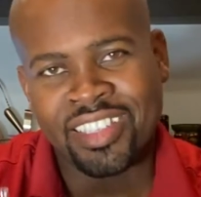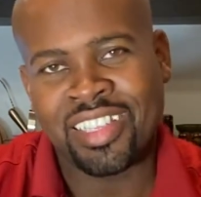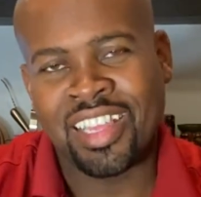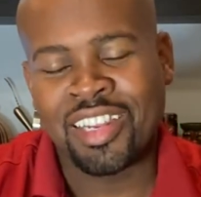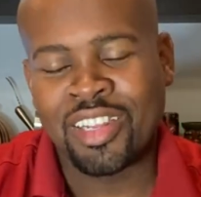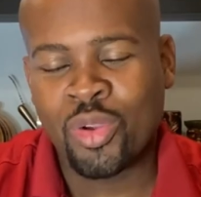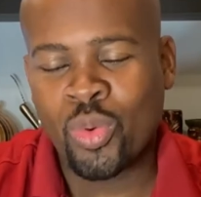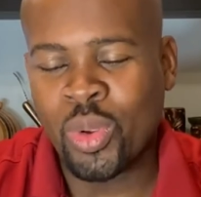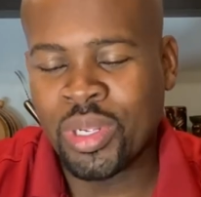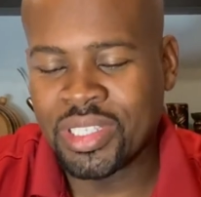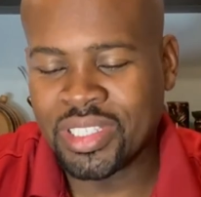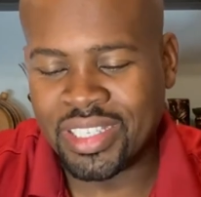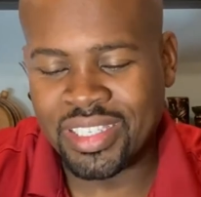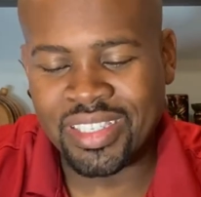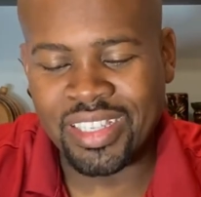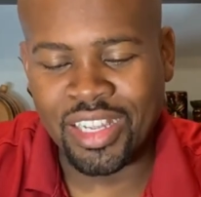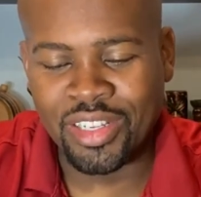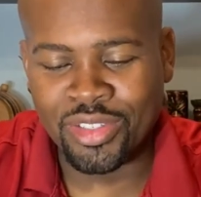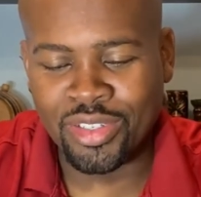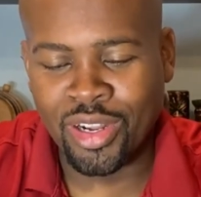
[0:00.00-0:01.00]
like the
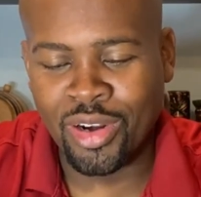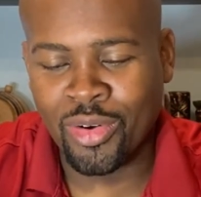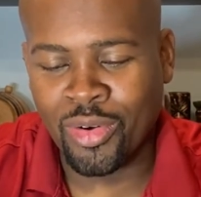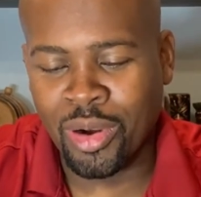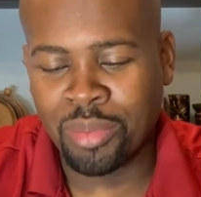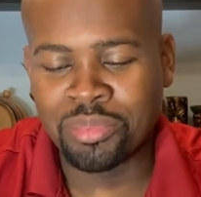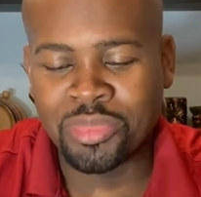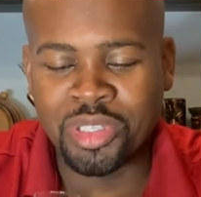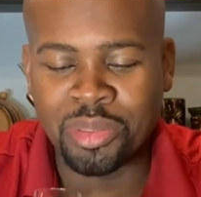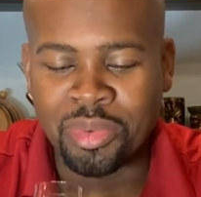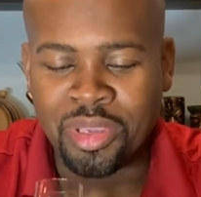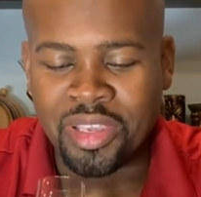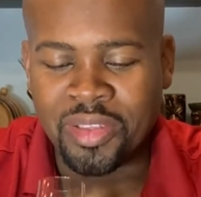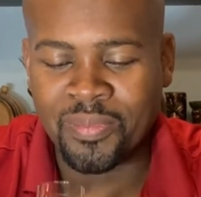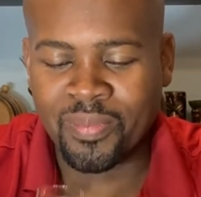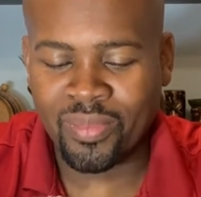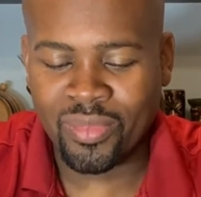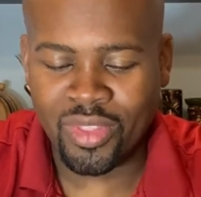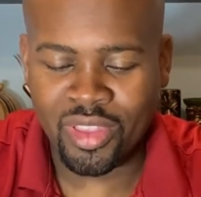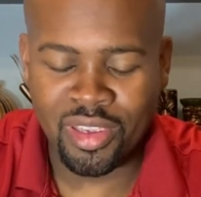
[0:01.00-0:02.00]
quintessential rum to me,
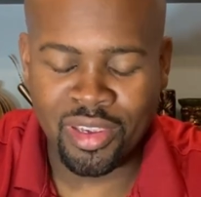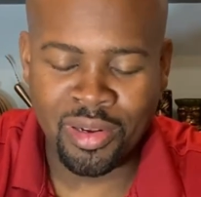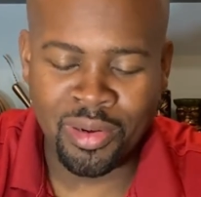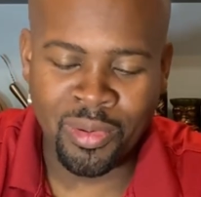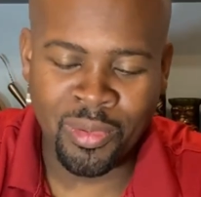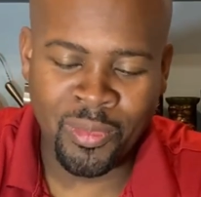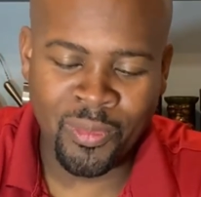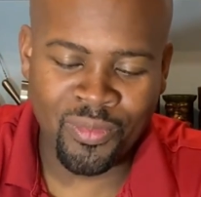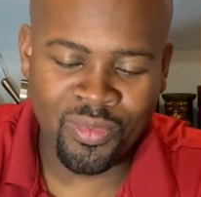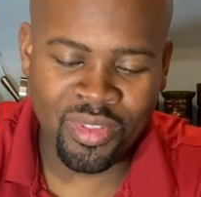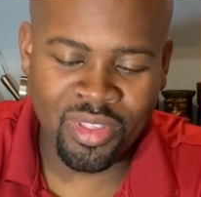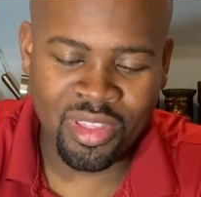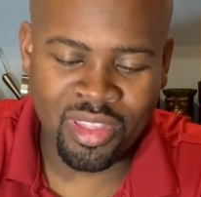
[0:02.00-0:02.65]
you know,